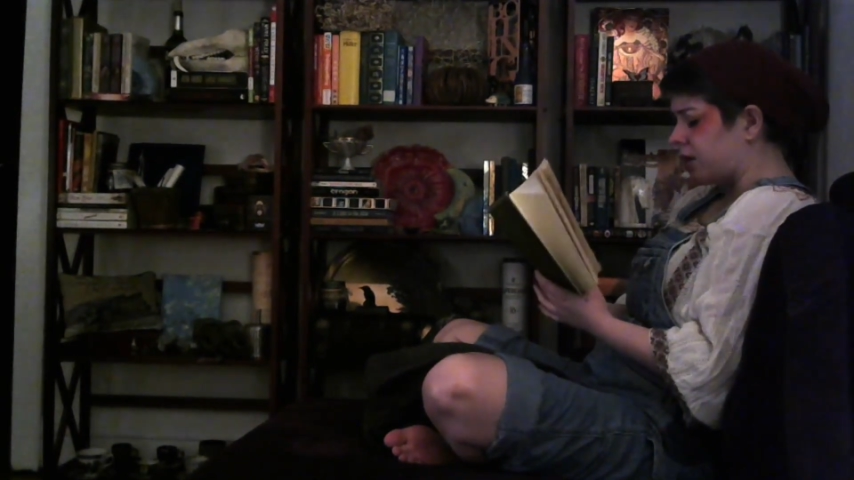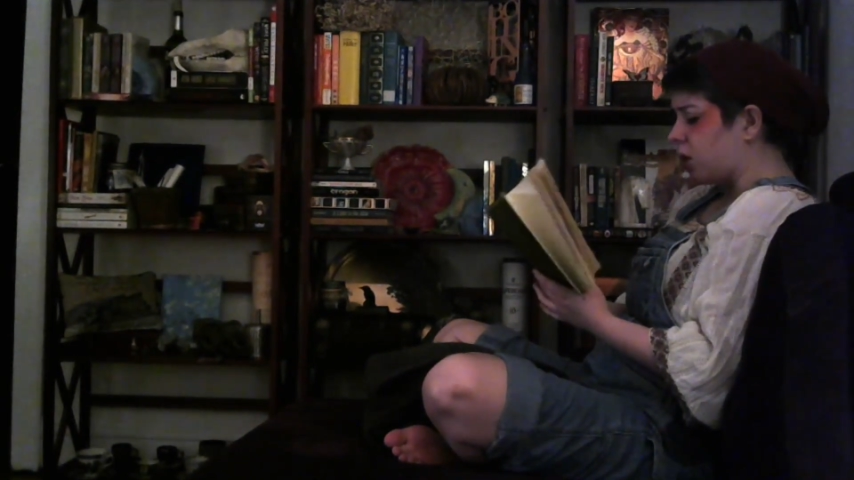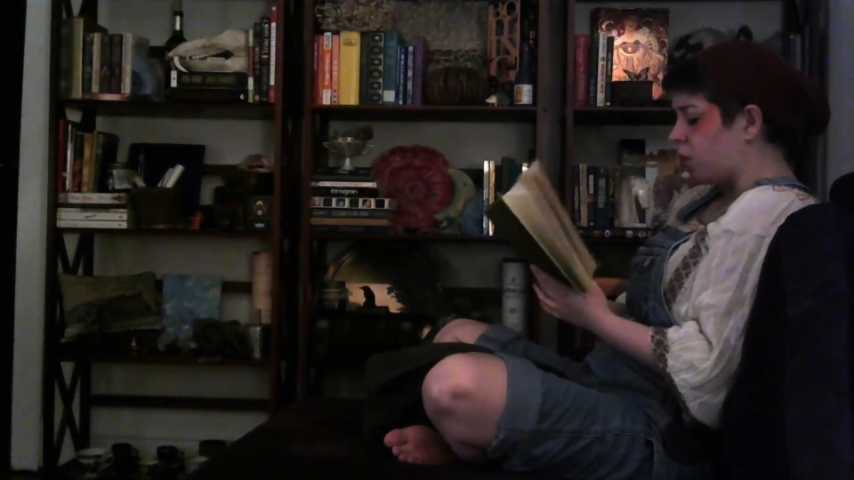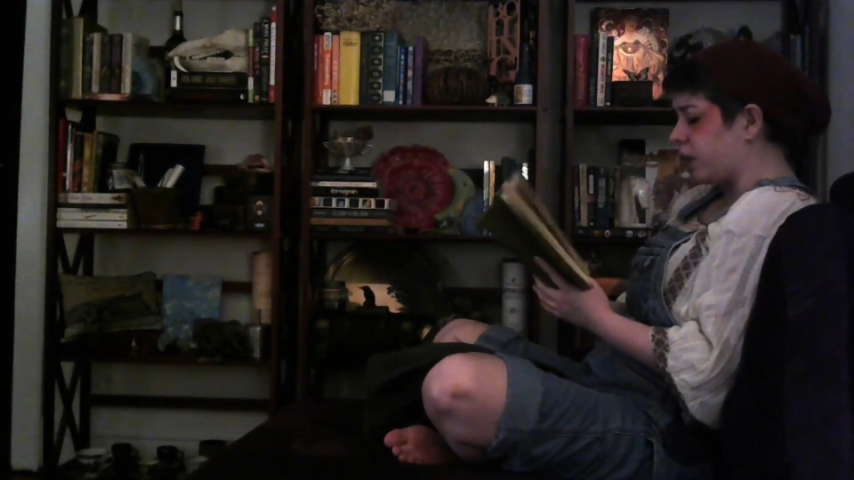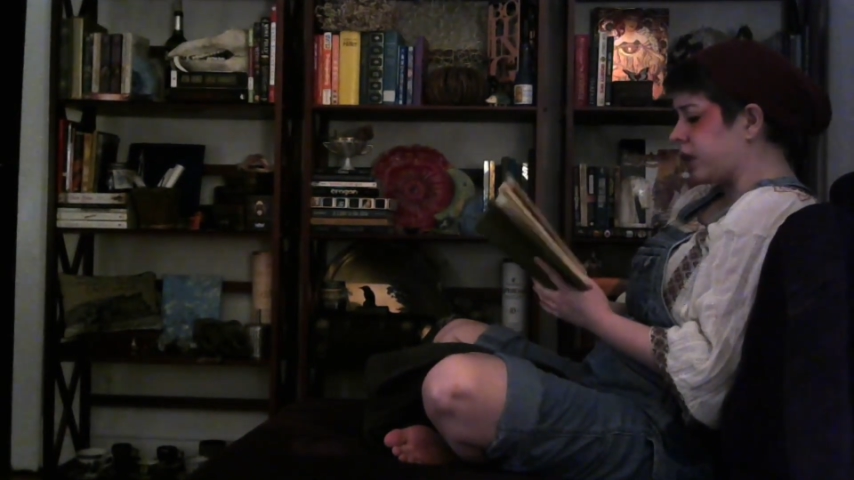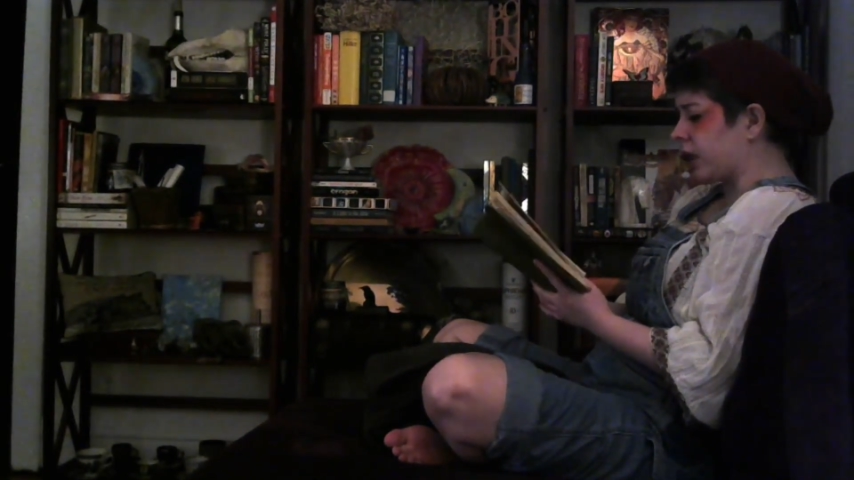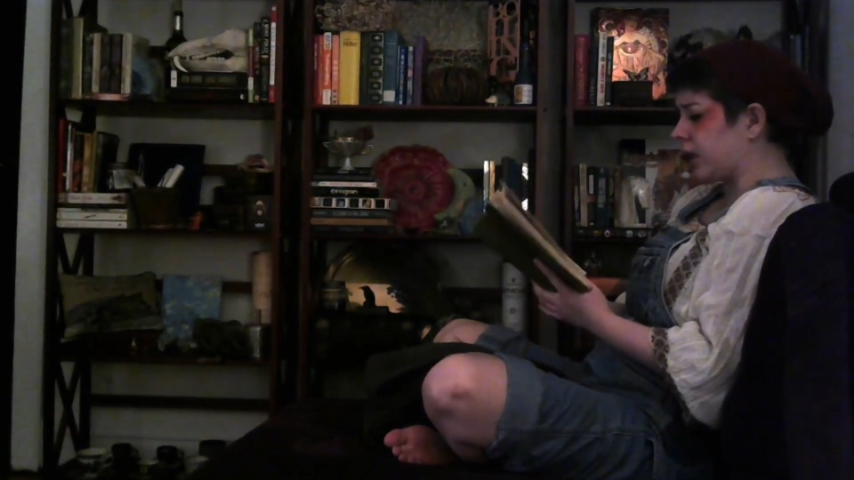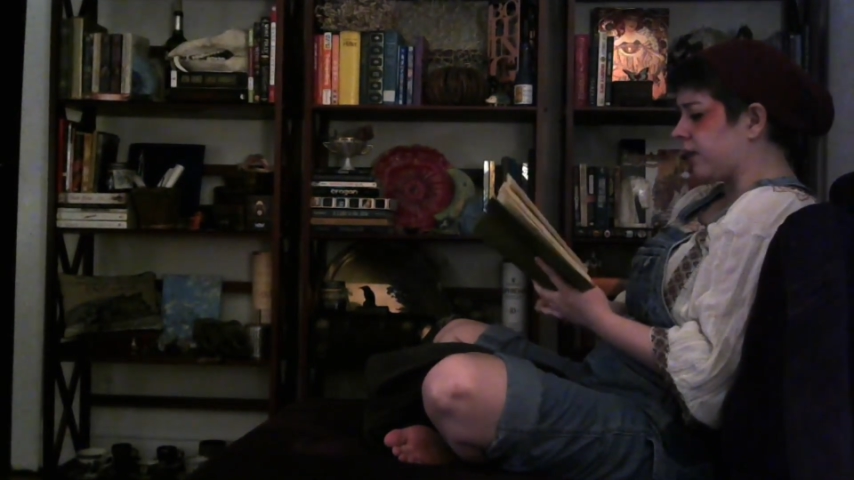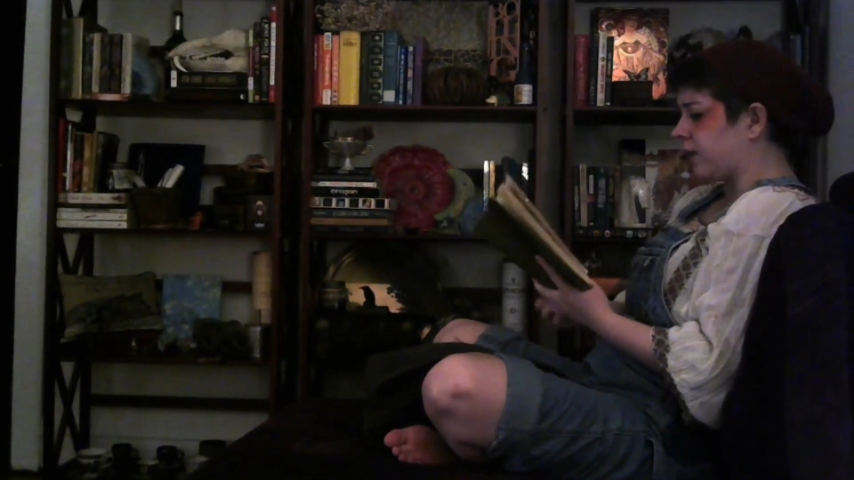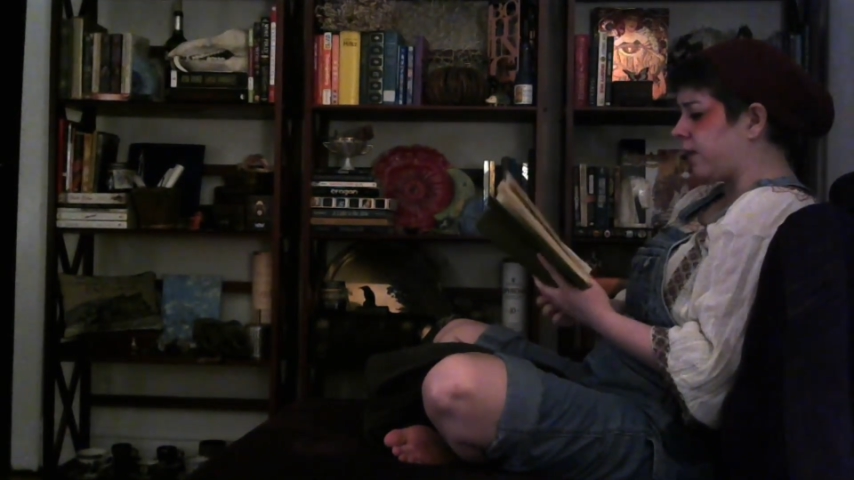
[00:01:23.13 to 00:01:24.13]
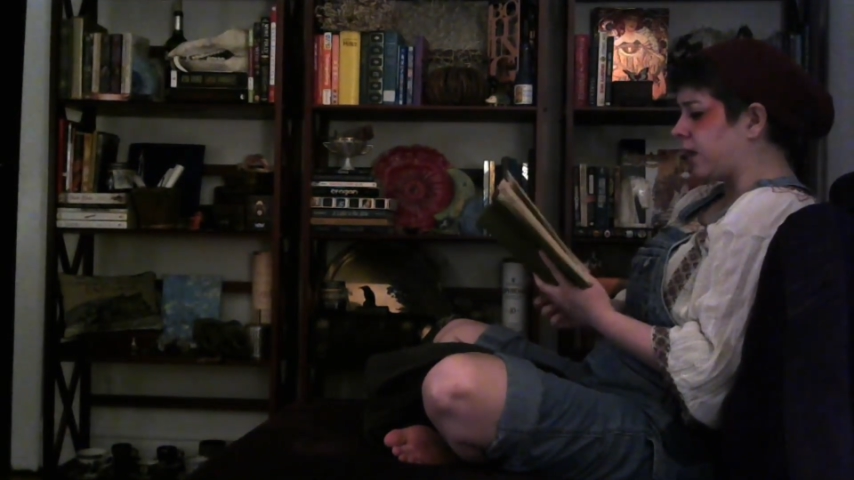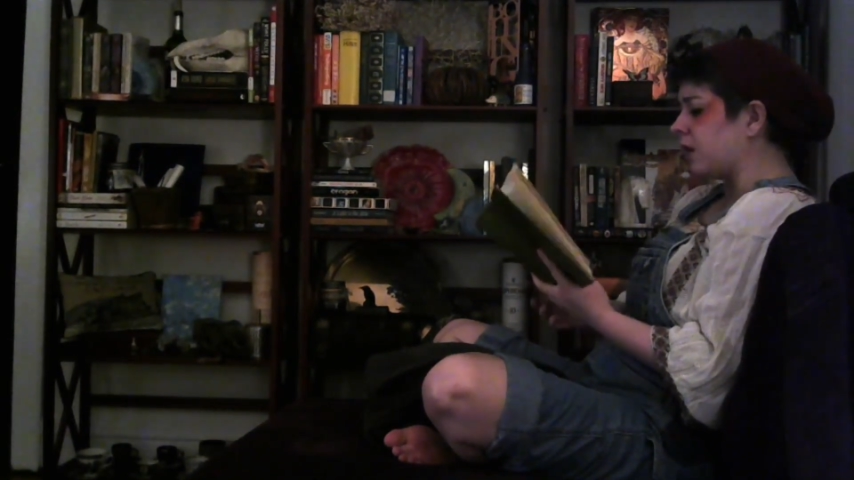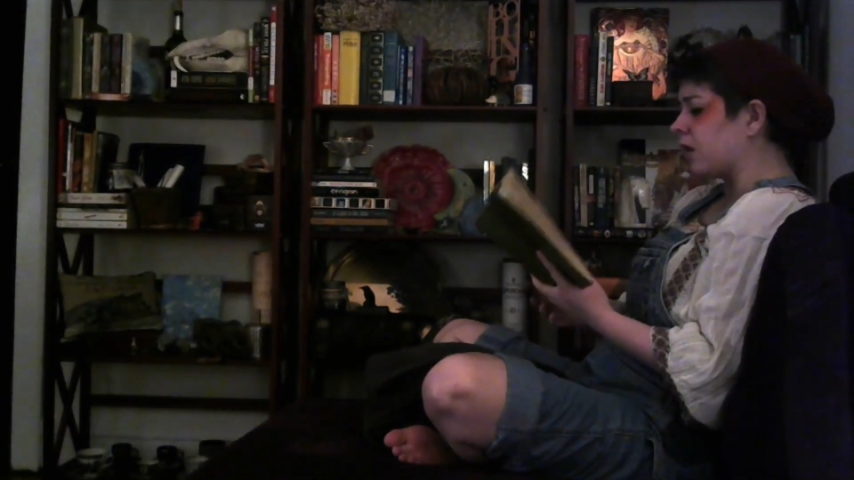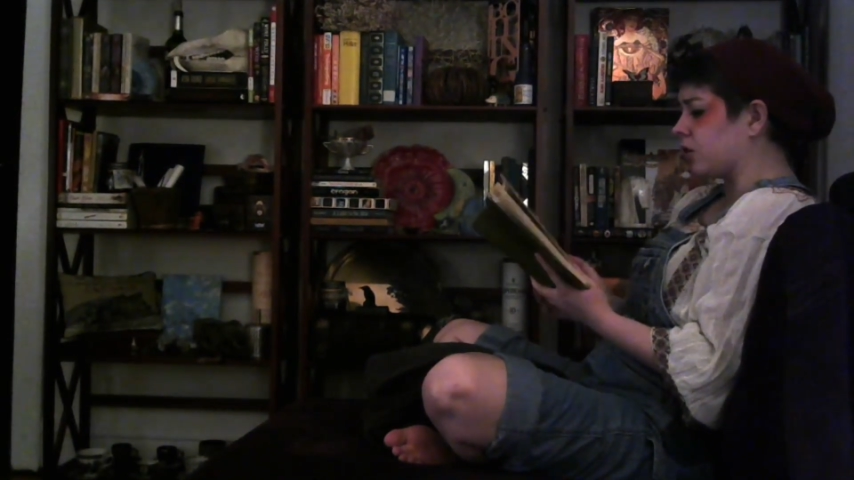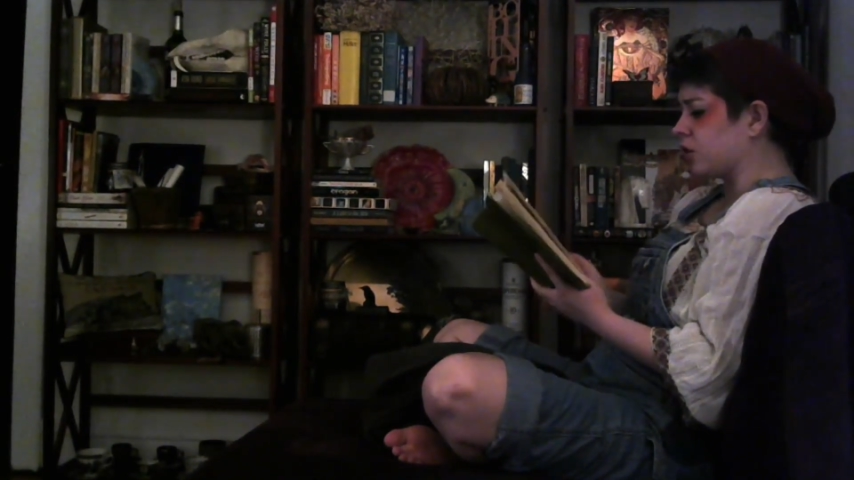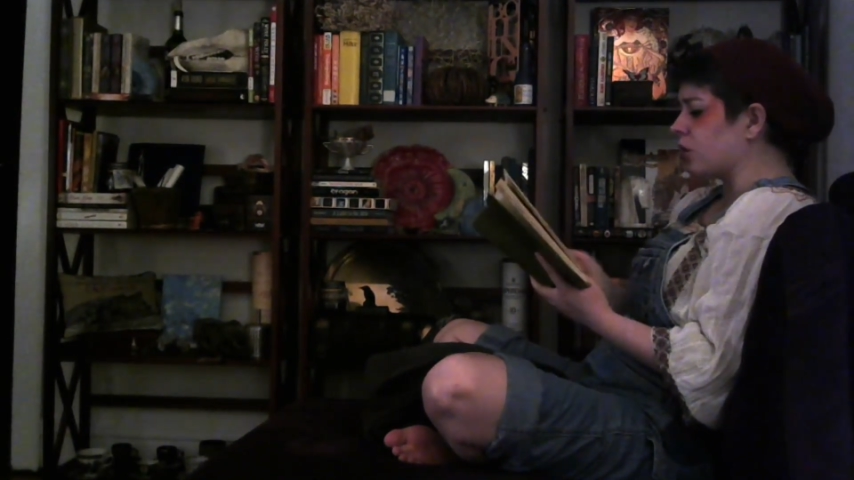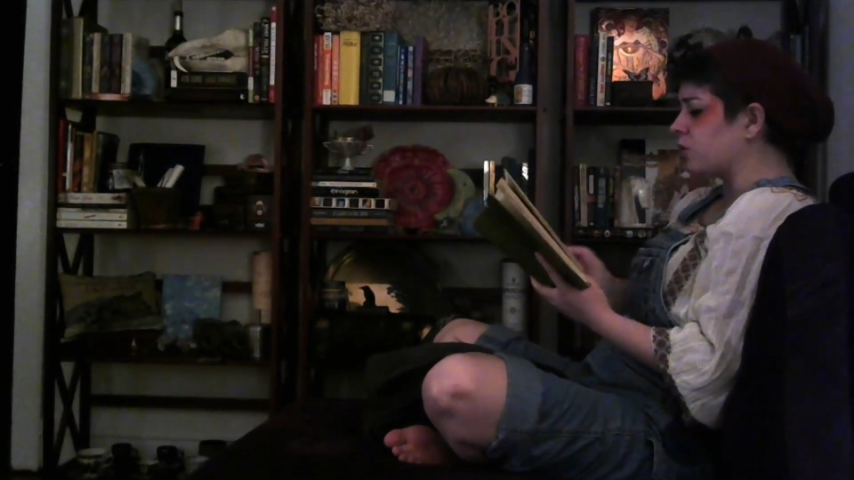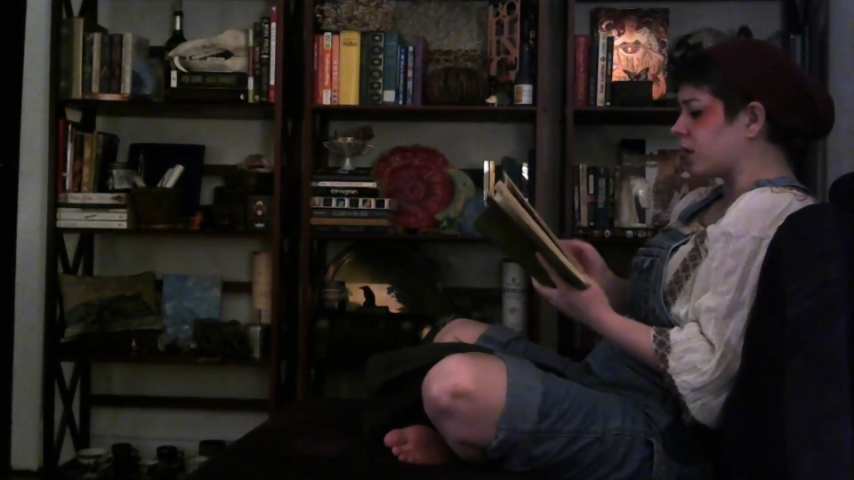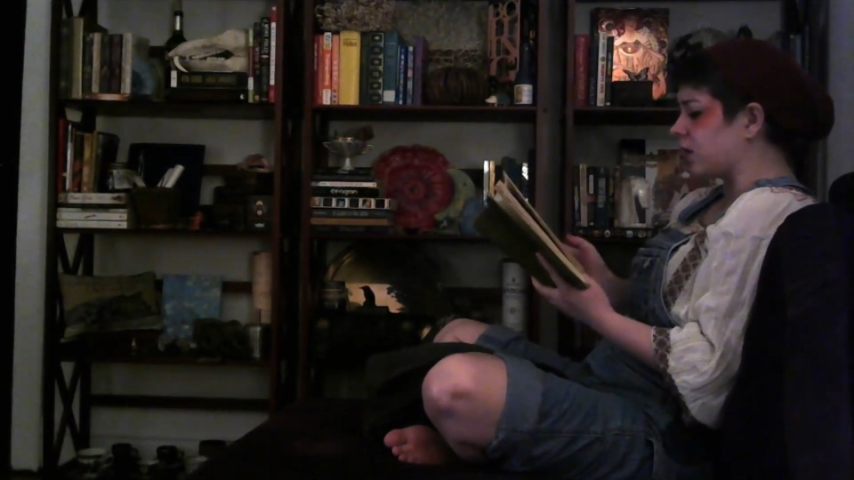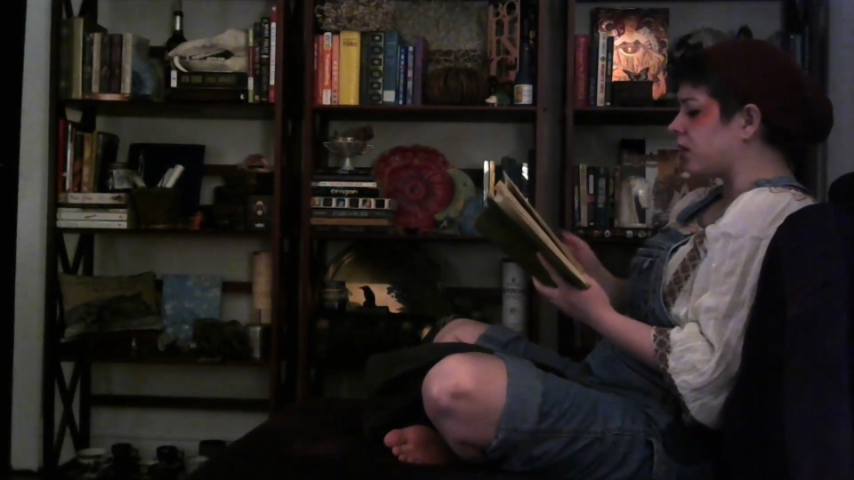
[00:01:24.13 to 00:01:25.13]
We cannot even feed our children.